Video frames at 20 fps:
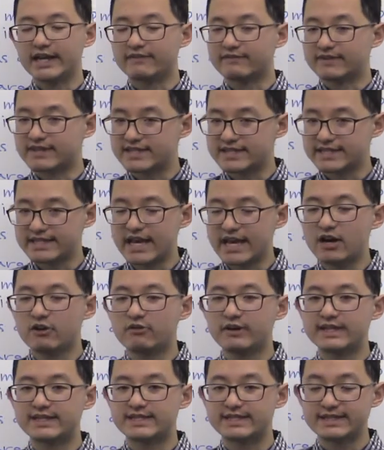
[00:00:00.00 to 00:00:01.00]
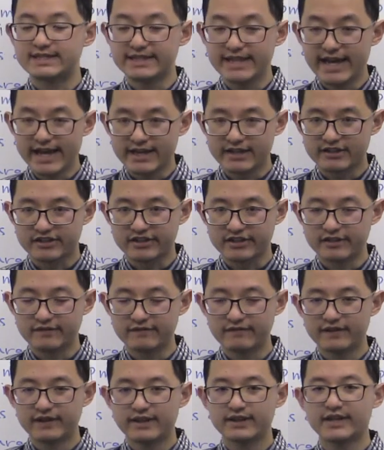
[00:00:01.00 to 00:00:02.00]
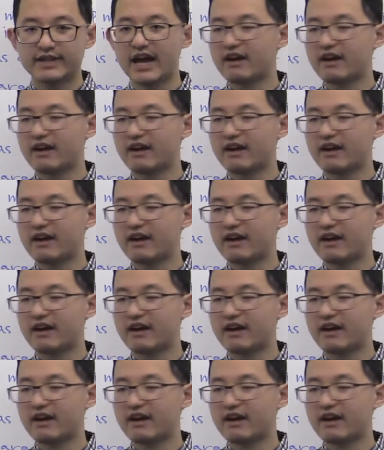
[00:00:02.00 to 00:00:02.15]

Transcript: if the cell is negative,